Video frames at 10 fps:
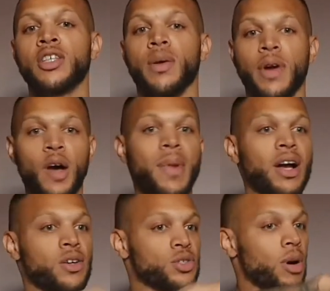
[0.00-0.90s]
So we're going
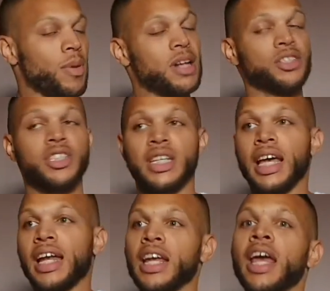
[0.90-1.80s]
back onto our punches
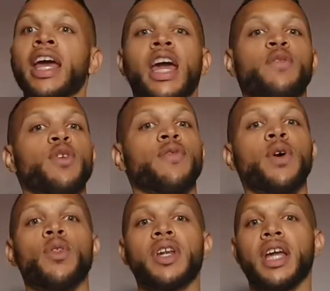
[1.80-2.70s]
again. If you
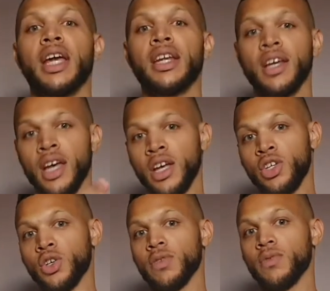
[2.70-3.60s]
feel the need,
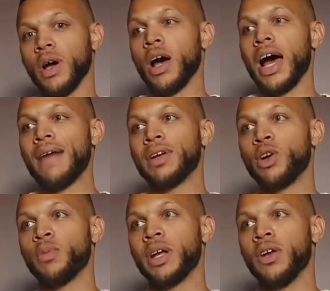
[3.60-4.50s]
you can have a
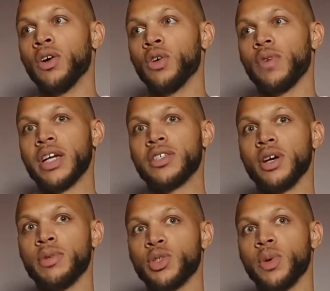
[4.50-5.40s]
little bit longer rest.
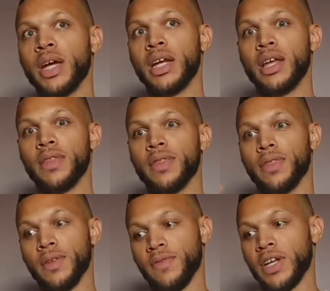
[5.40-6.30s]
So between
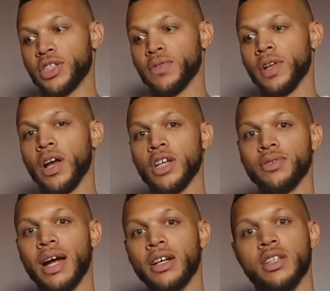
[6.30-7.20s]
the finish of the
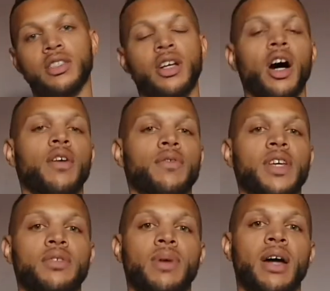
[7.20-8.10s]
last round and the start of
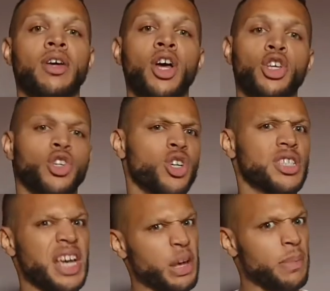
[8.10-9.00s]
this round, you
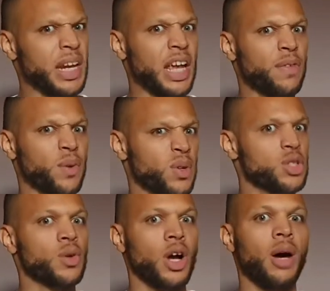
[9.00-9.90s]
could take a minute if you
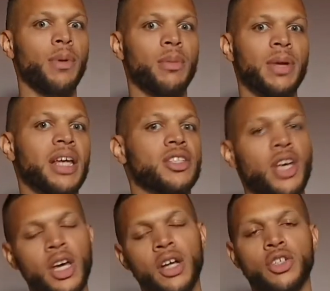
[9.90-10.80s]
want to, a couple of minutes,
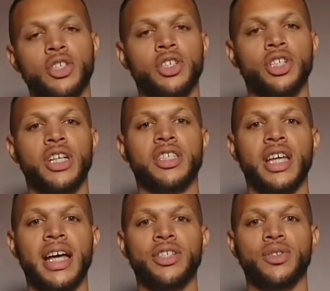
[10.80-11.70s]
just adjust
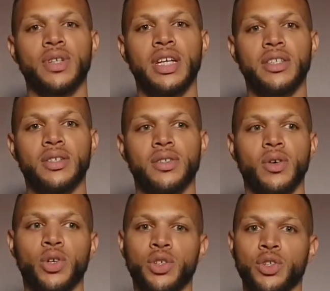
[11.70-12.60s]
it as you need to.
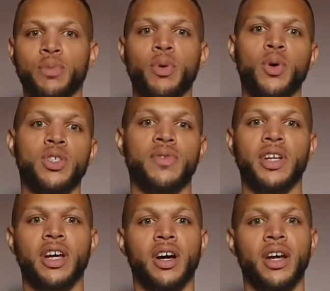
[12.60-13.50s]
So all you do, pause the
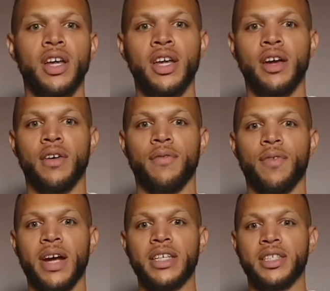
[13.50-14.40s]
video
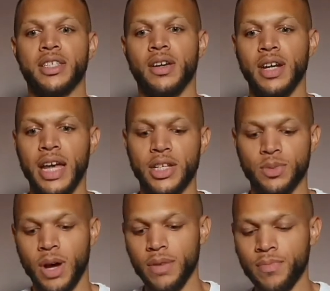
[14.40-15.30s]
and rest. So
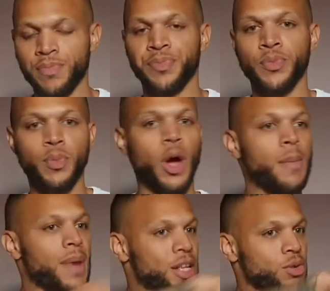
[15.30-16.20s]
next one,
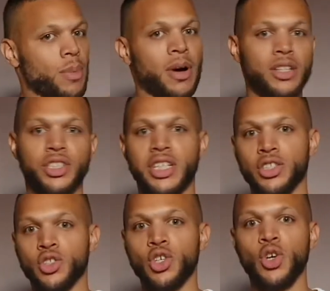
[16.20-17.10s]
going back to our punches.
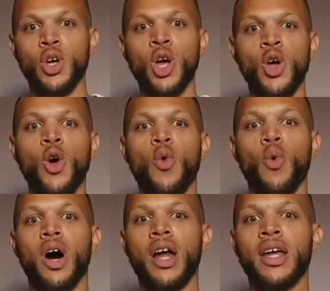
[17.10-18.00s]
2,
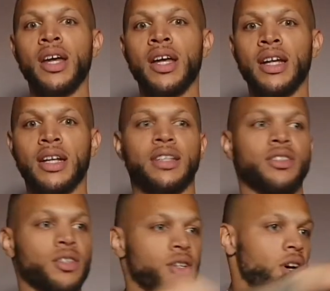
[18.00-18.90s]
1,
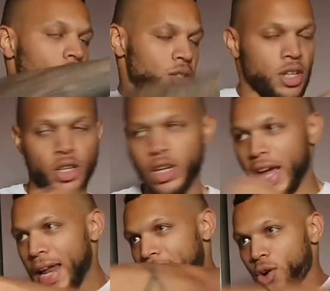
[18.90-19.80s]
let's go. So
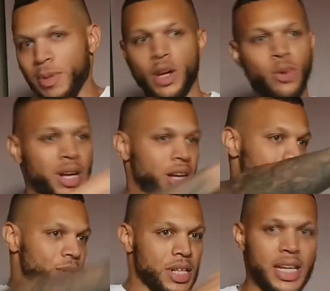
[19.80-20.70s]
you get a little bit quicker
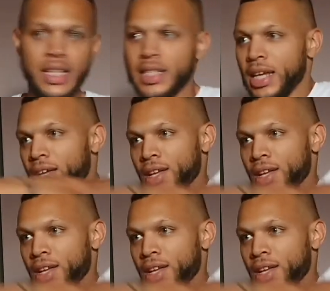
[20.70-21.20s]
with these.